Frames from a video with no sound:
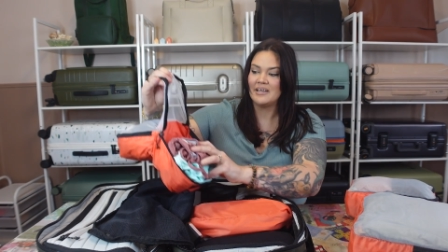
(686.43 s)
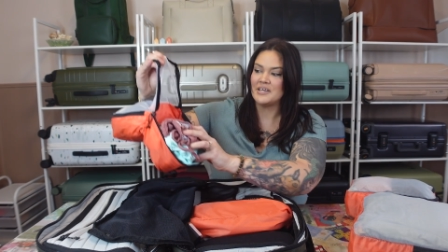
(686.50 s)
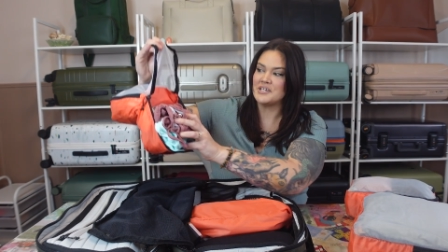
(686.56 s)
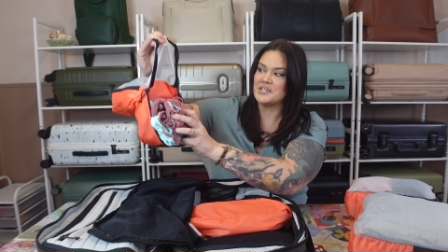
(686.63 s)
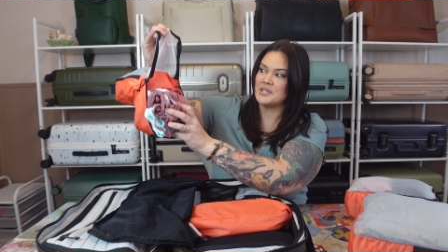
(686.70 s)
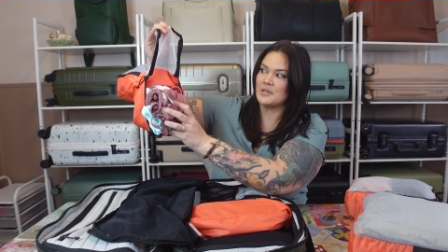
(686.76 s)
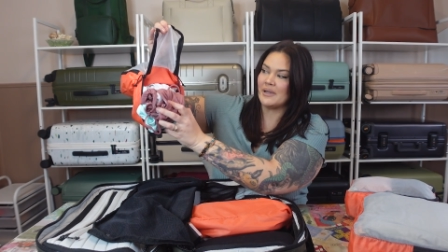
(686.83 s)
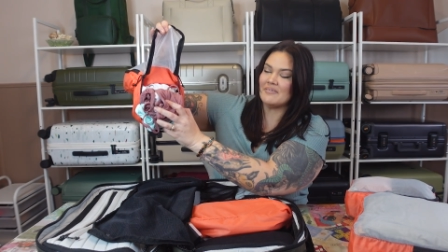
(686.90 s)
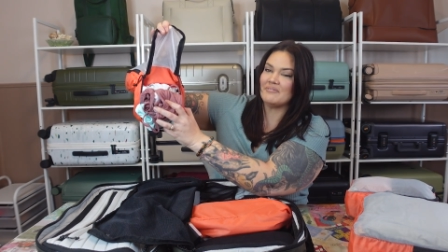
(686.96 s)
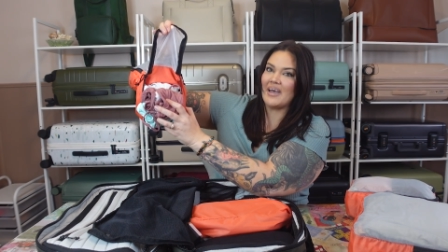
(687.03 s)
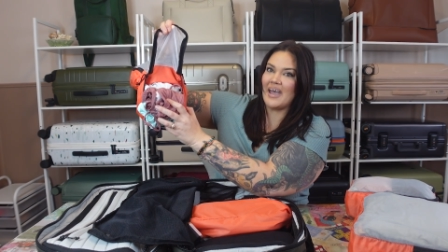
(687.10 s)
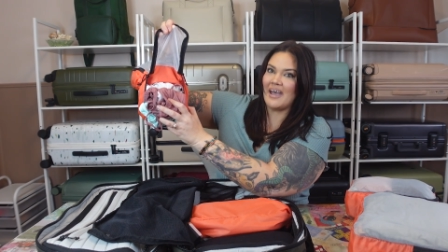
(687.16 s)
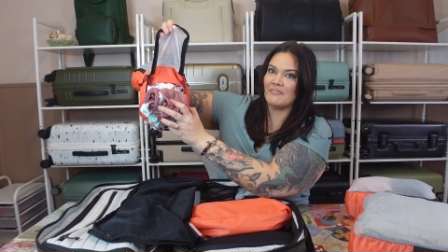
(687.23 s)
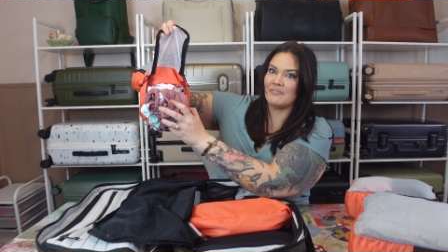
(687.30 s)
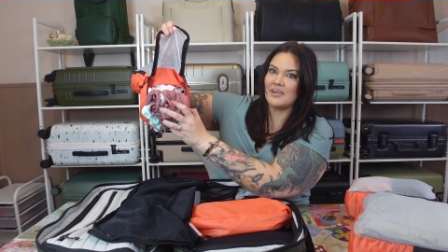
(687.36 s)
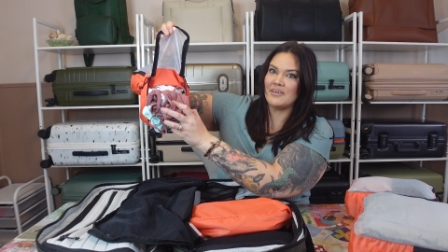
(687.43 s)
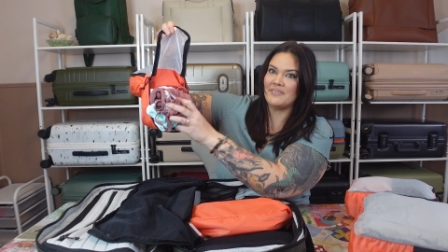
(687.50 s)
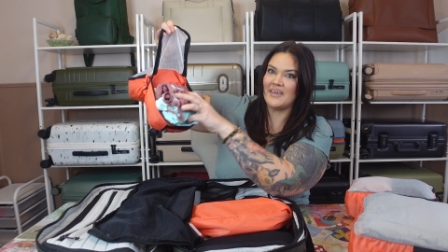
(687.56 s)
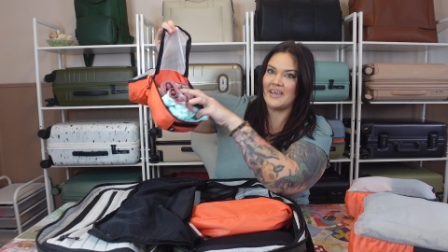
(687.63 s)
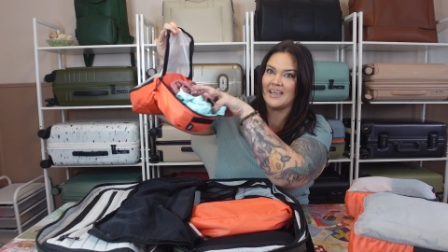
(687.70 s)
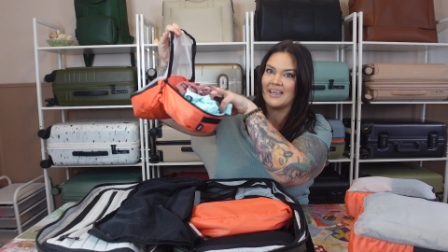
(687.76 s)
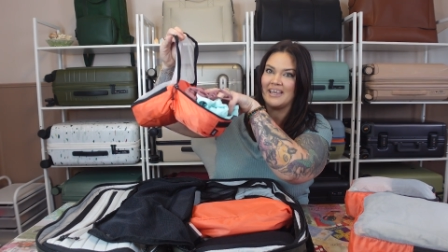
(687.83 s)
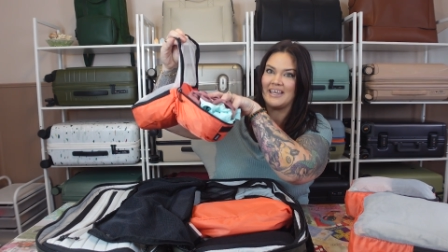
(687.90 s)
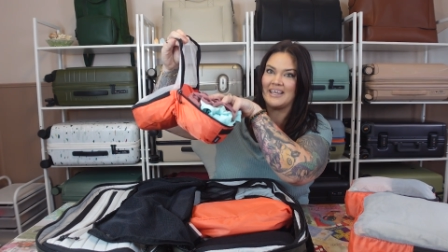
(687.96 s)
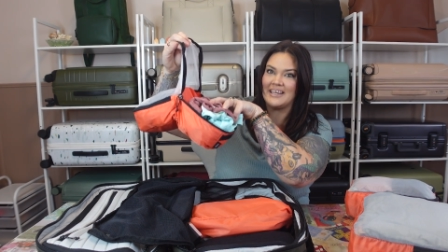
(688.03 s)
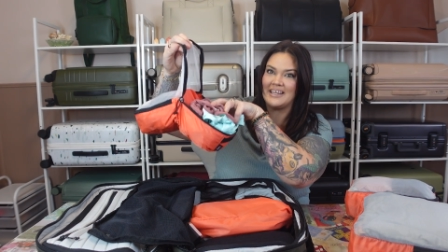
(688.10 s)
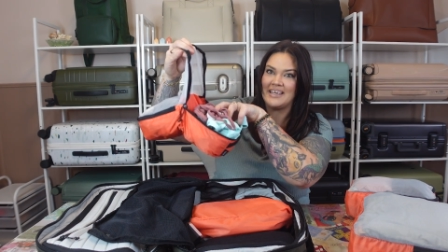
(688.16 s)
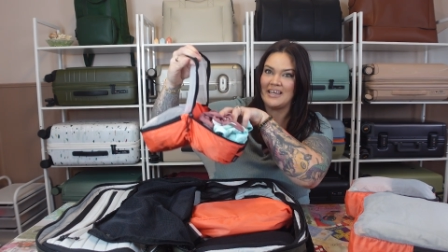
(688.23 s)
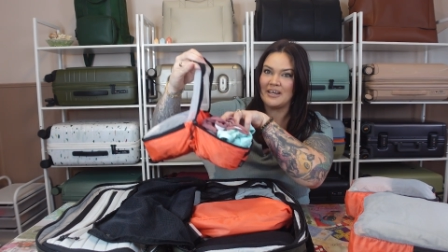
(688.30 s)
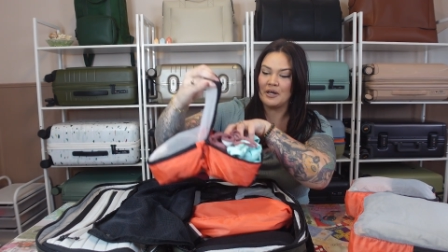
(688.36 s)
So you have everything in
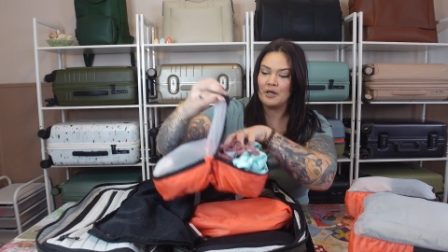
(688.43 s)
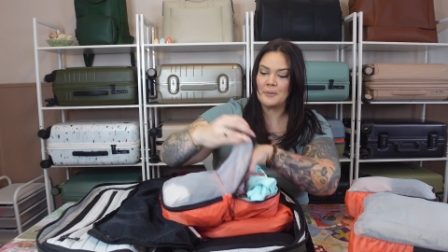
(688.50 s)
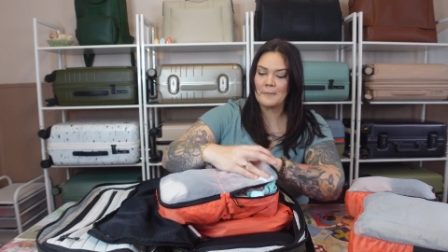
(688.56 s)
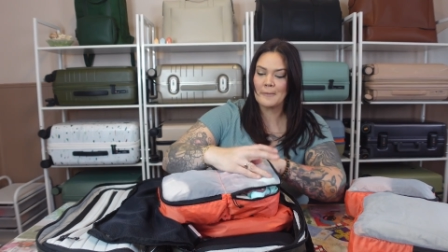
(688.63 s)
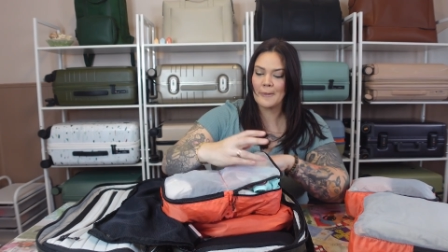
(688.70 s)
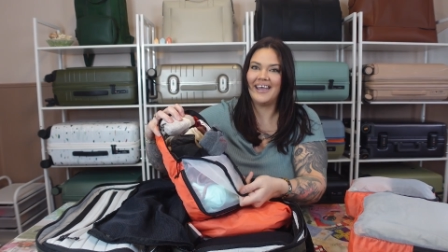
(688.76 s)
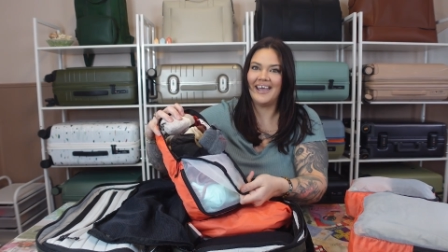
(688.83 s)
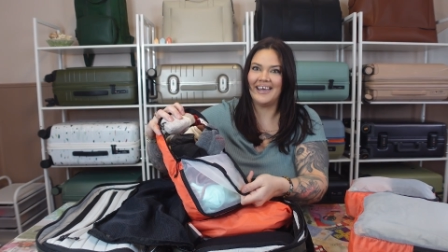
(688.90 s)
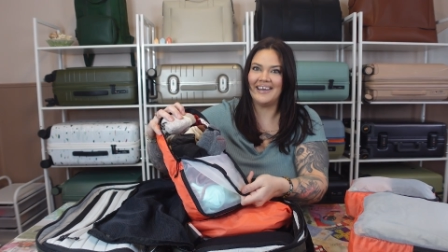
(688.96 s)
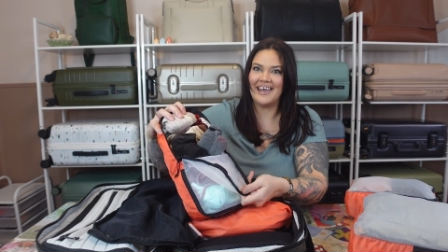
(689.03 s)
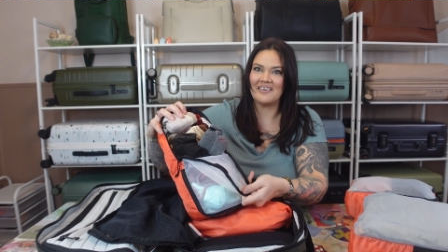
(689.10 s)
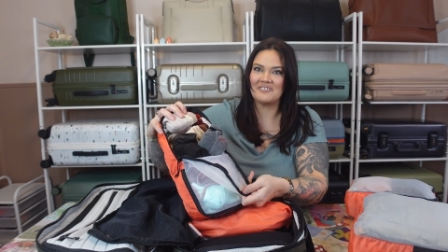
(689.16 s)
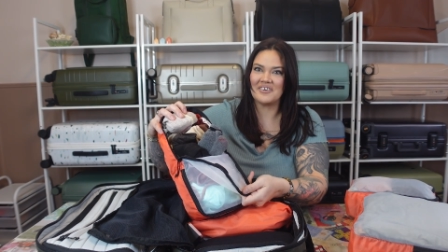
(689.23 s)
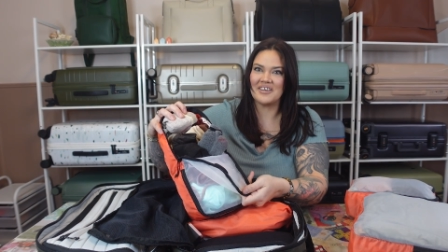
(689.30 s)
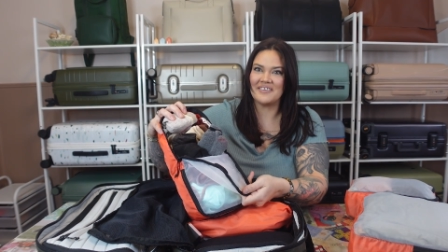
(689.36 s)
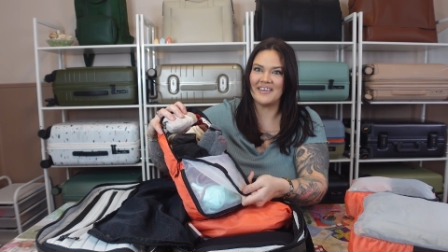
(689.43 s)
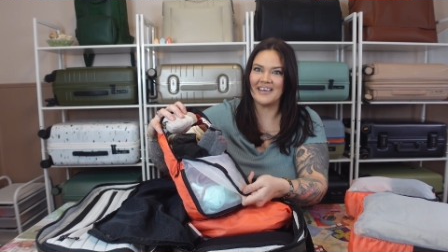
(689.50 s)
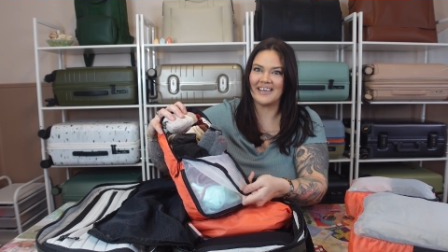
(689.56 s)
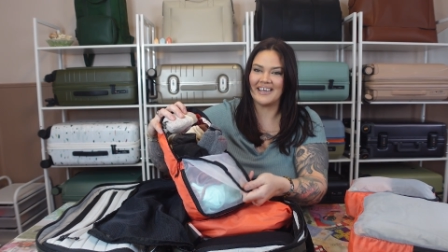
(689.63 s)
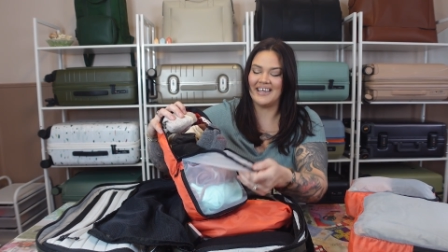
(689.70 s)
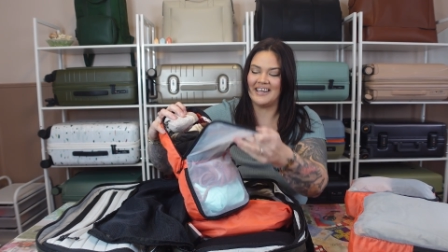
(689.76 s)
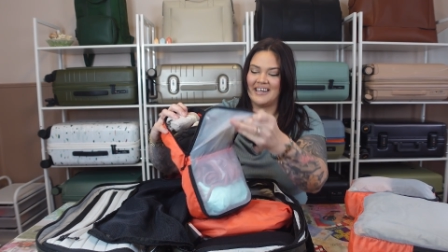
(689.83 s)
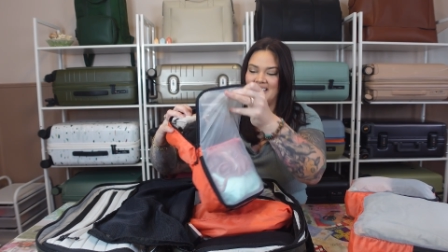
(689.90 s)
here and everything in